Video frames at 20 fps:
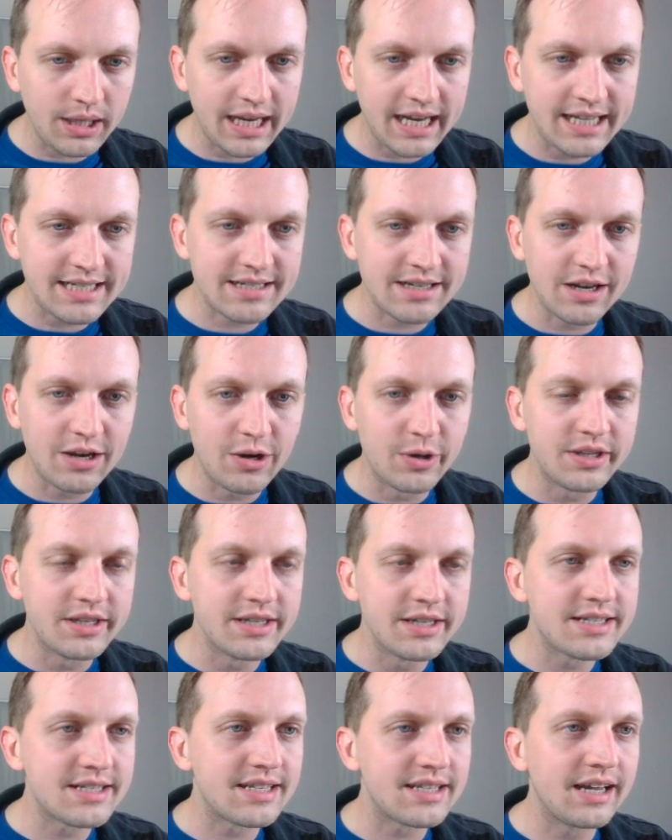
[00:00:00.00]
go in this
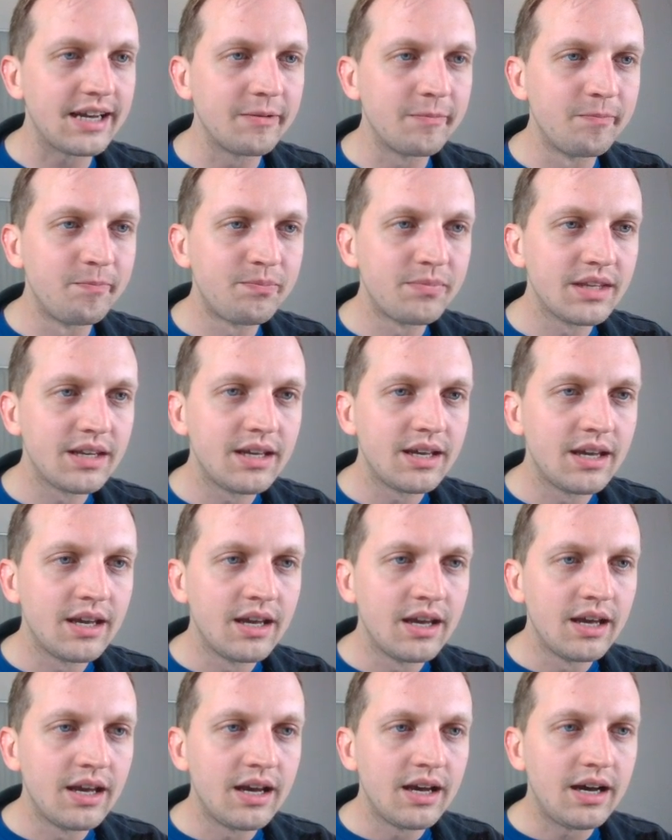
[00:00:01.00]
thing.
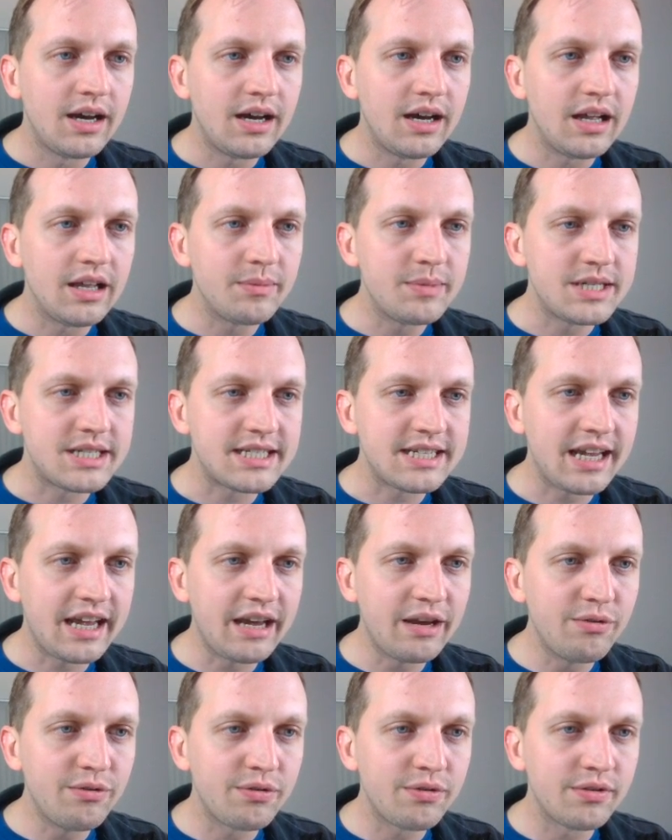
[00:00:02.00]
Let me
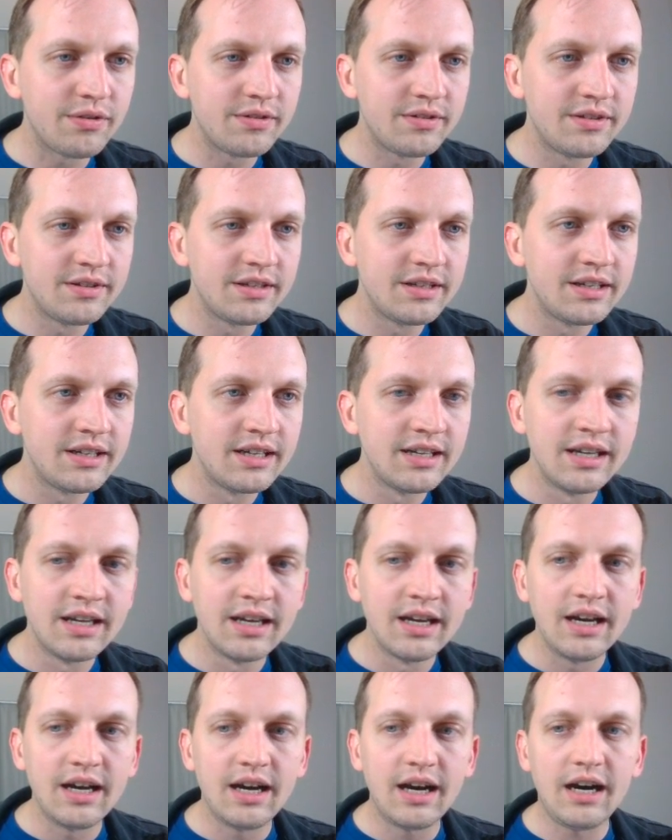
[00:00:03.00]
save.
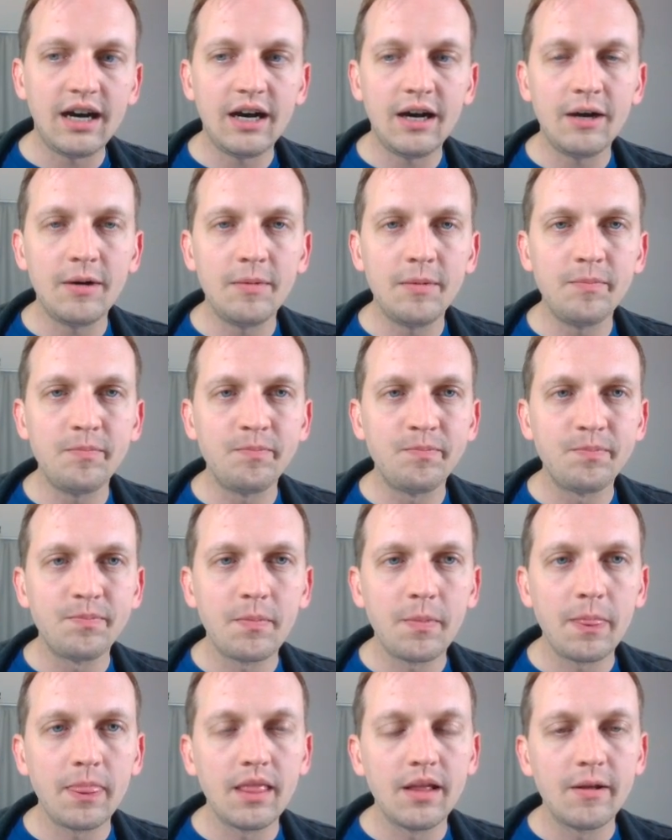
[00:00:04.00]
But
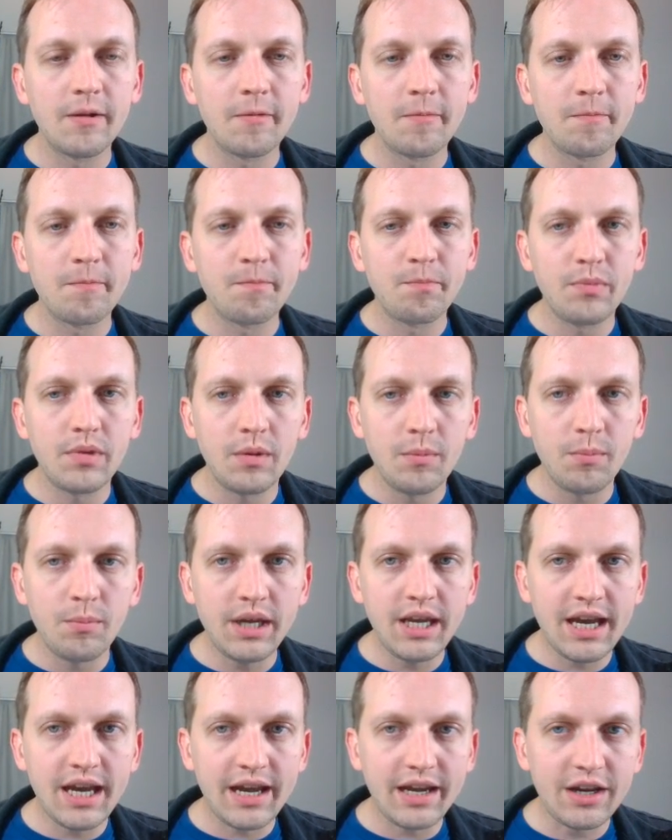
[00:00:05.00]

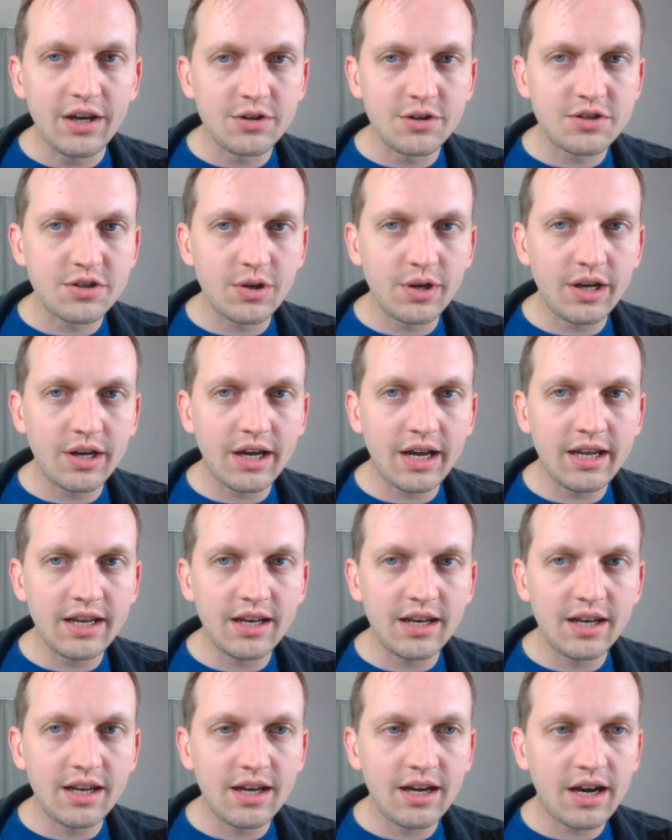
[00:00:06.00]
yeah,
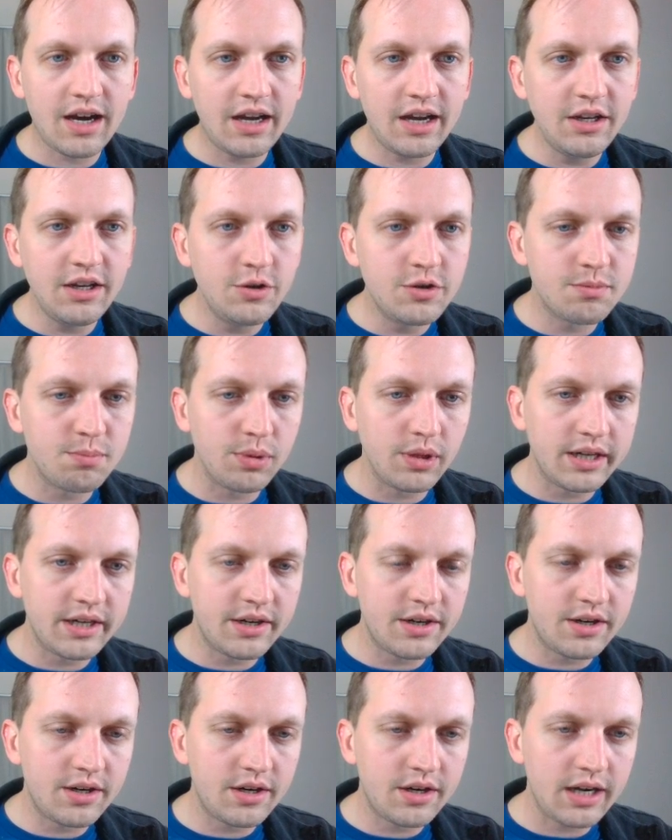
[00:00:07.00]
so I use
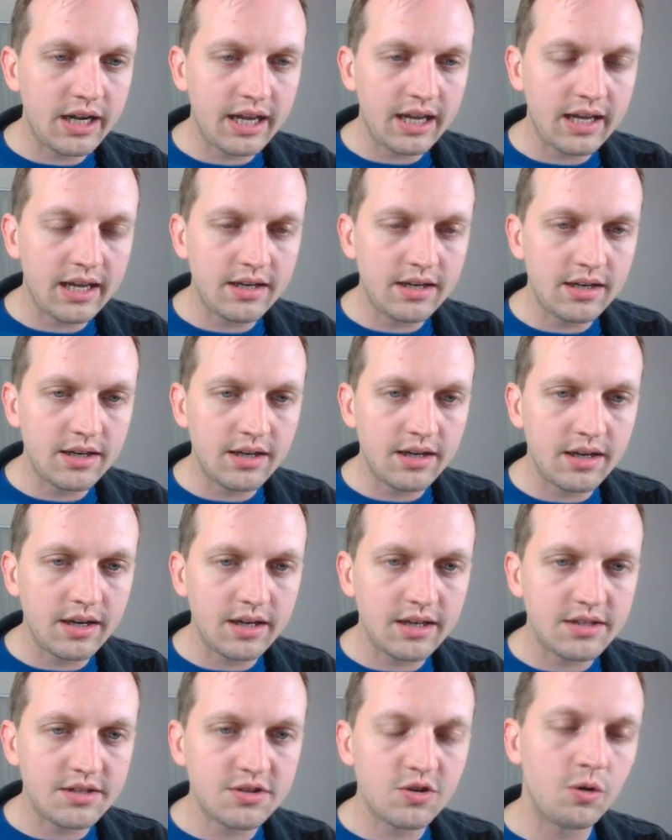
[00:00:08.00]
Blender and
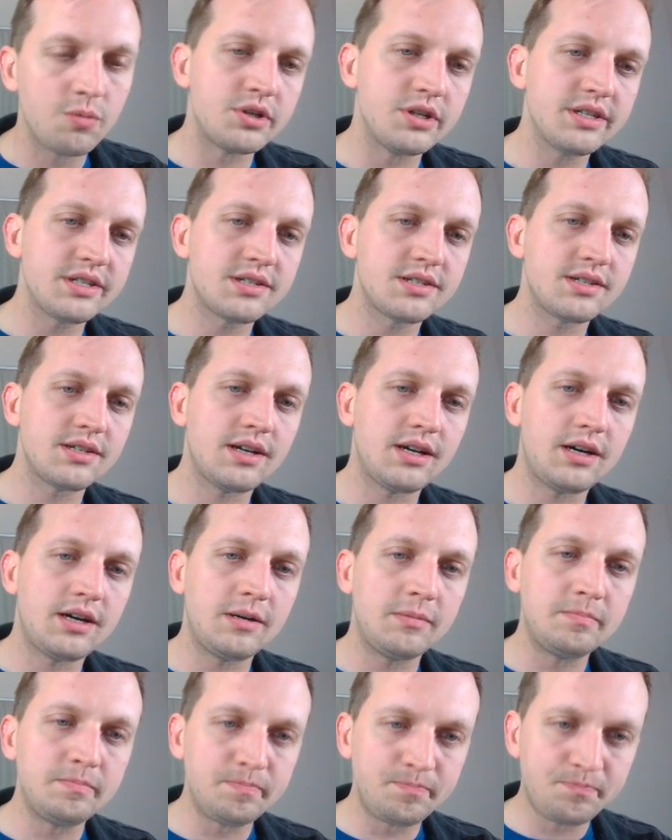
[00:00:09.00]
Sculptress
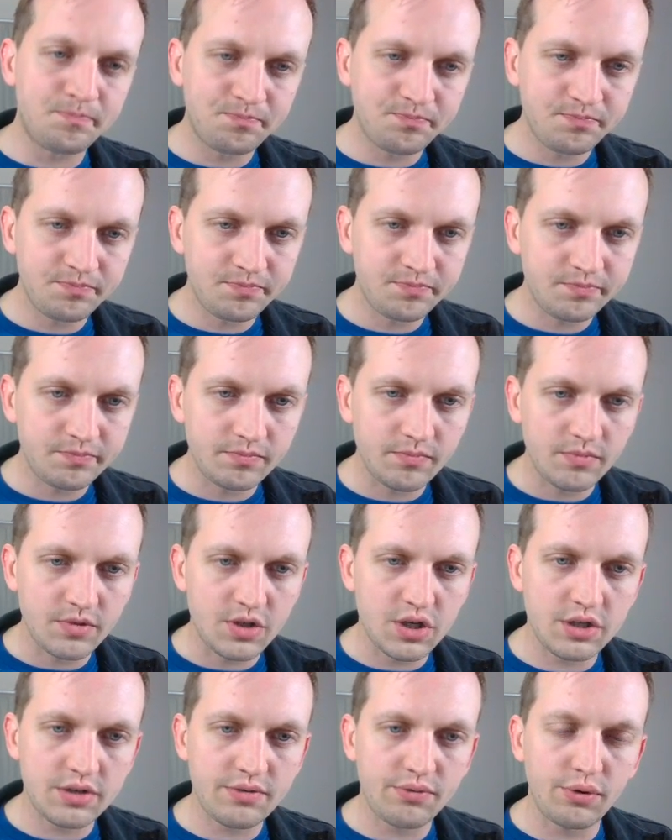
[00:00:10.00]

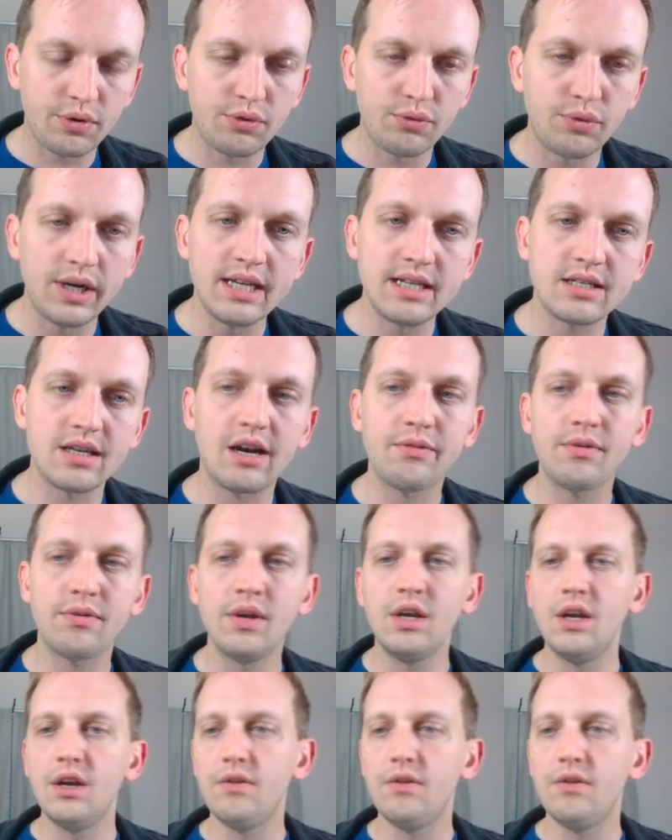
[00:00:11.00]
just for 3D stuff.